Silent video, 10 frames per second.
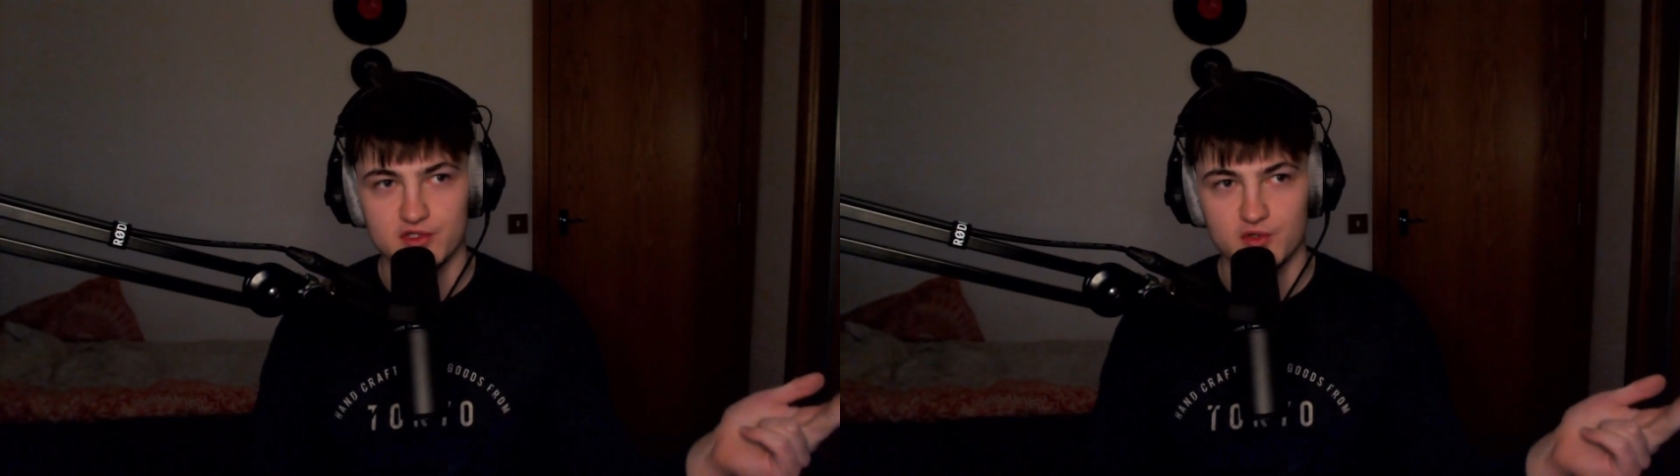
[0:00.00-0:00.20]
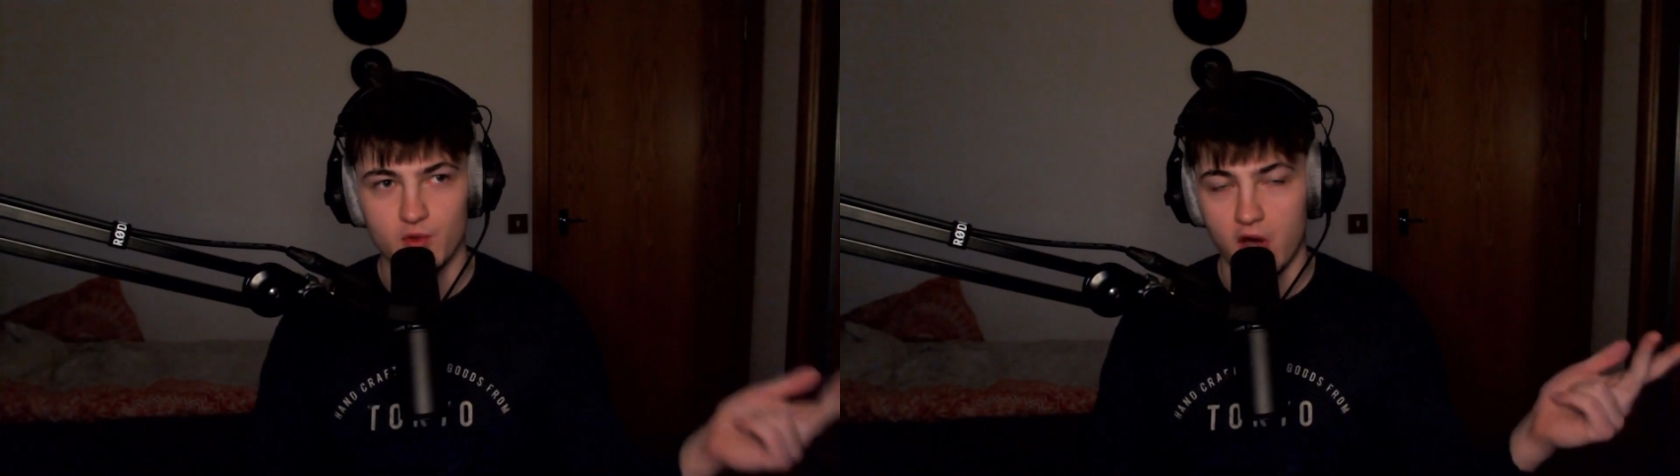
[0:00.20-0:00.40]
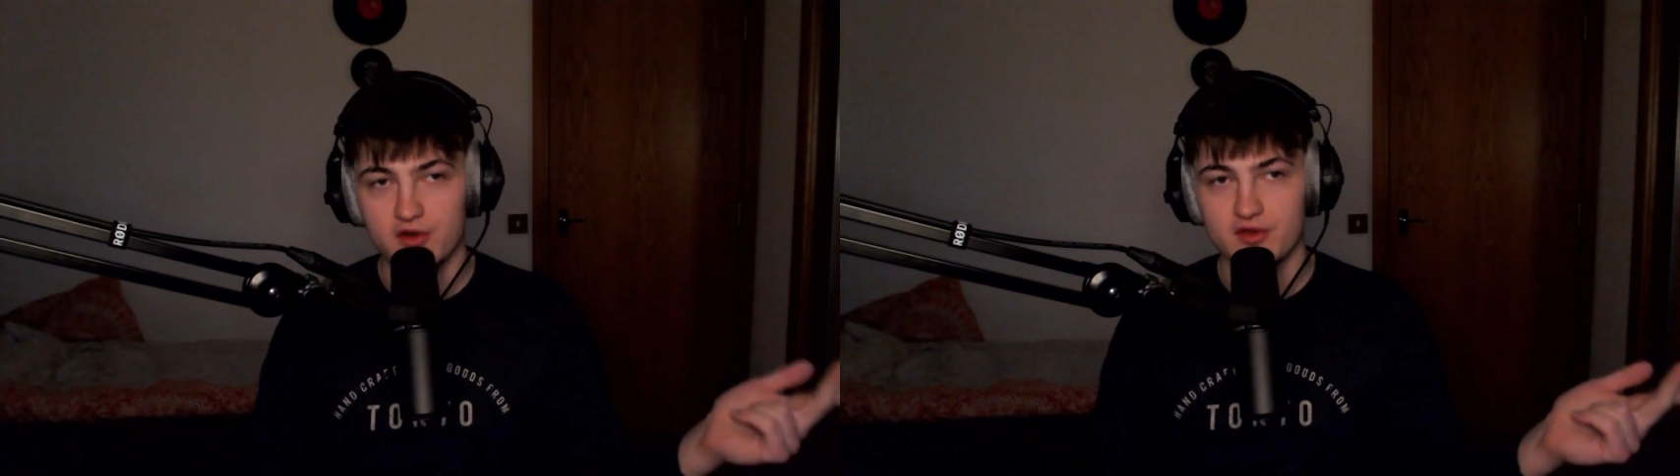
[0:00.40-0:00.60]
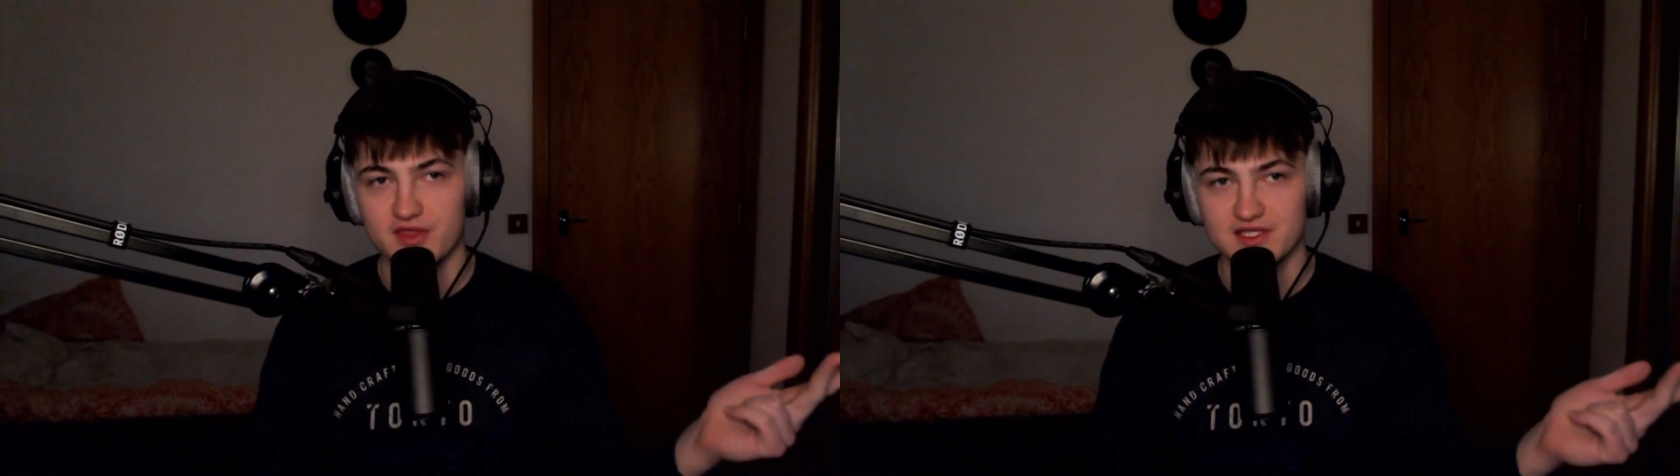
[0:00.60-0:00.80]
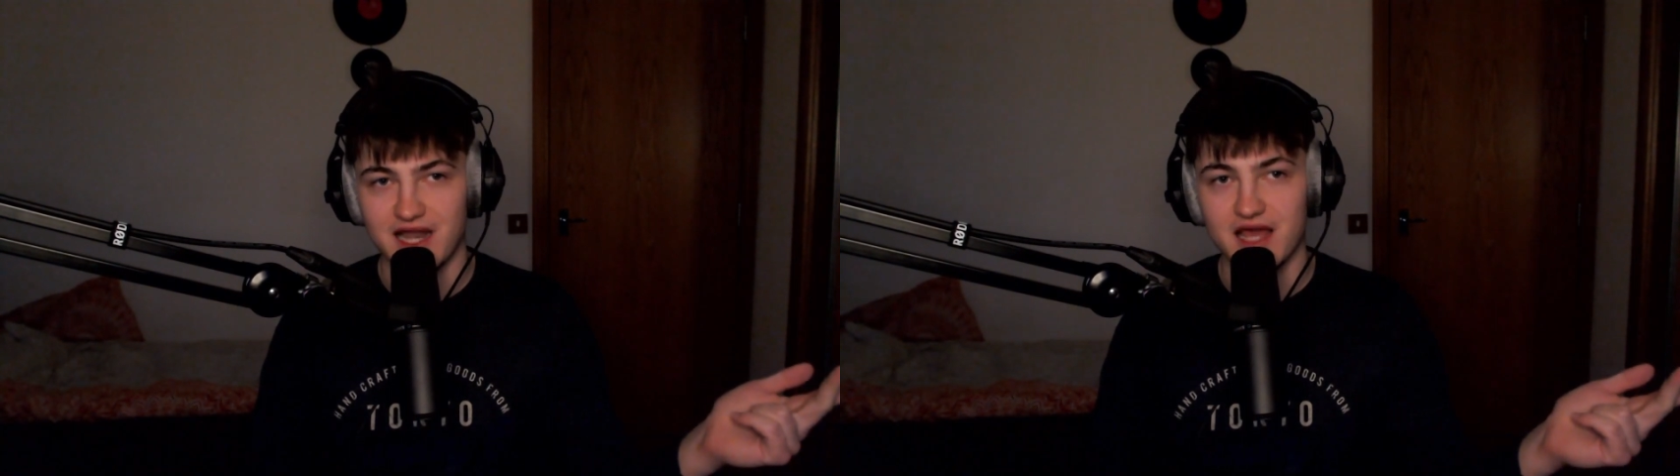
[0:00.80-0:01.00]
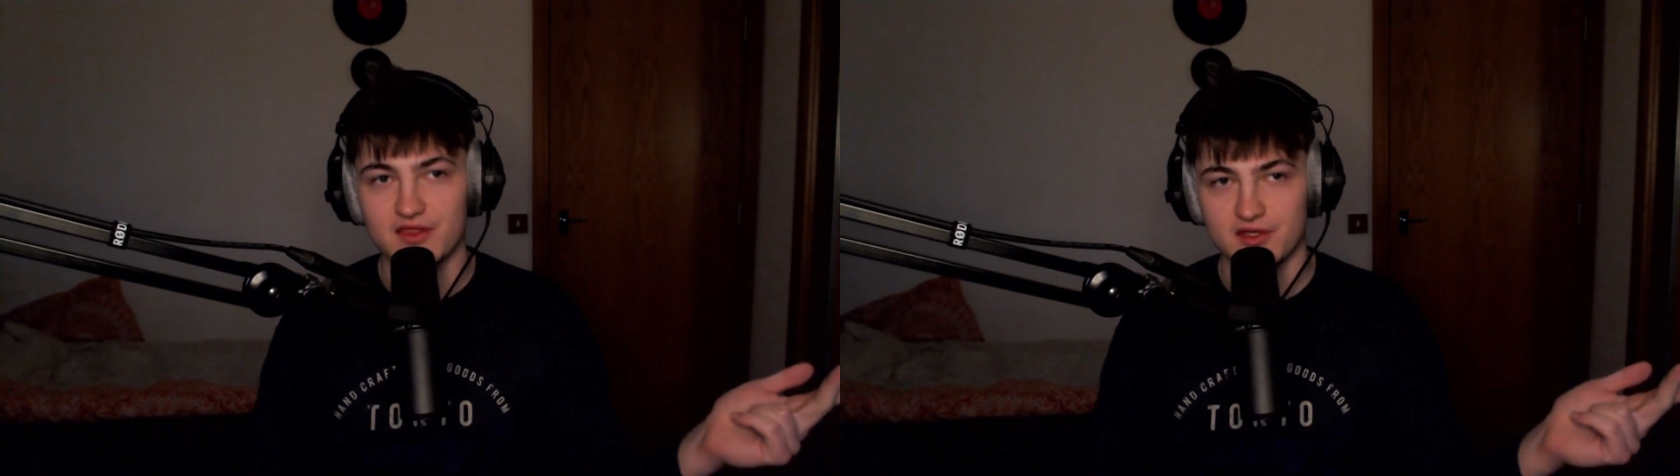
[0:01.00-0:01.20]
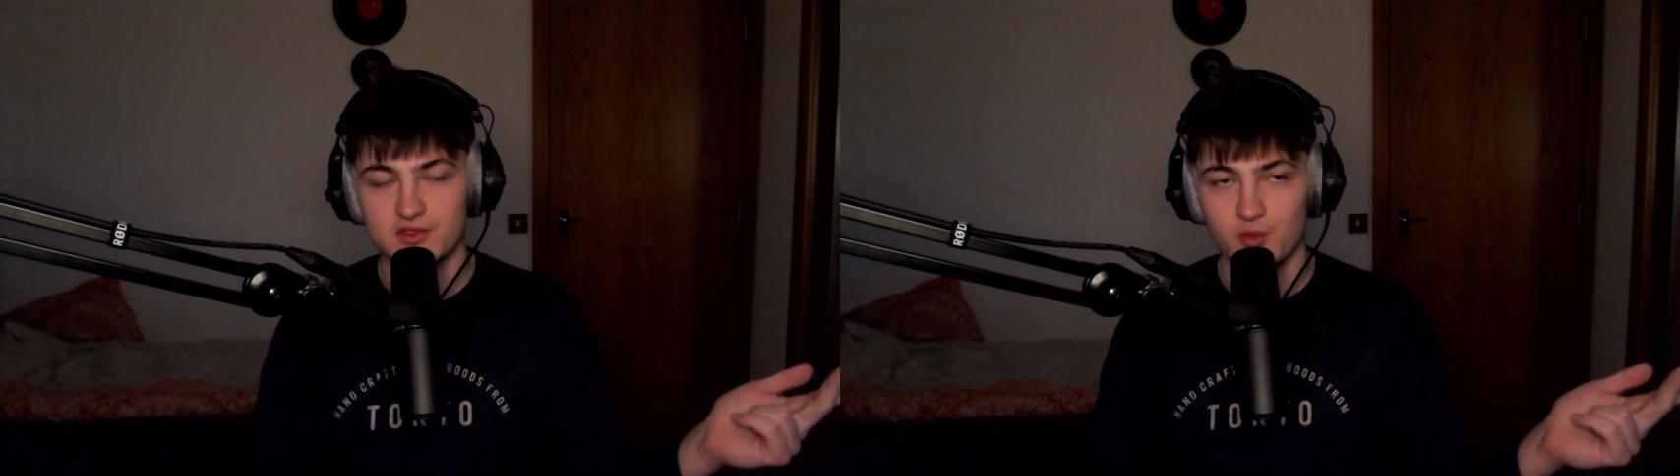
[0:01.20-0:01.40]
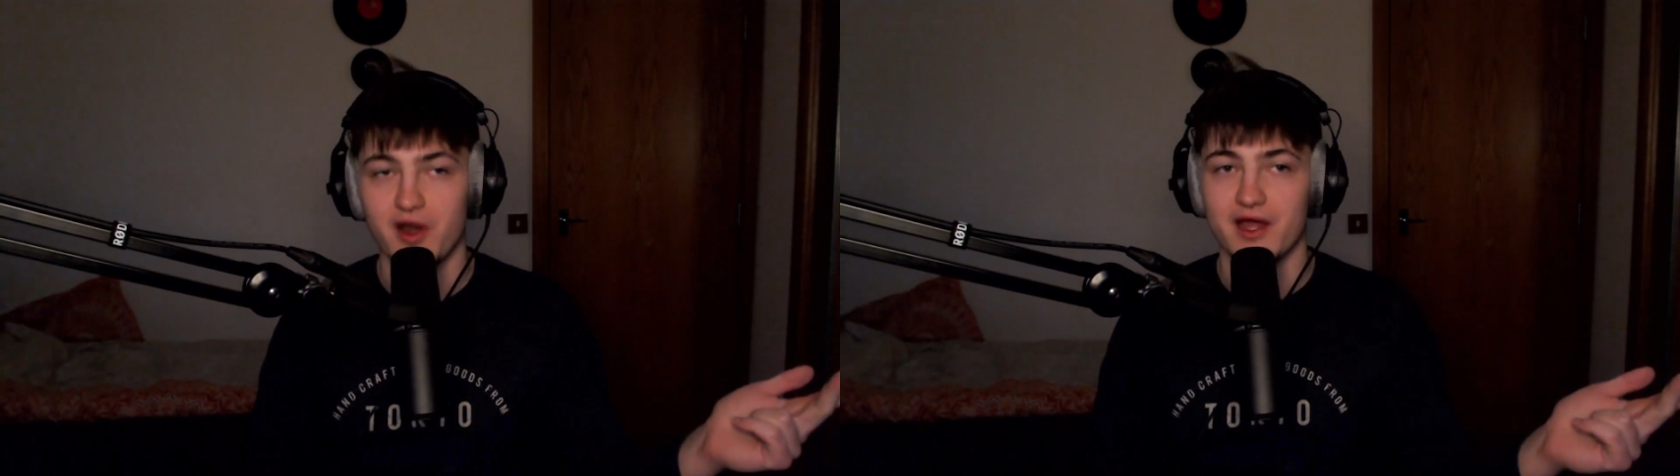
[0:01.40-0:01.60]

to do other things like this where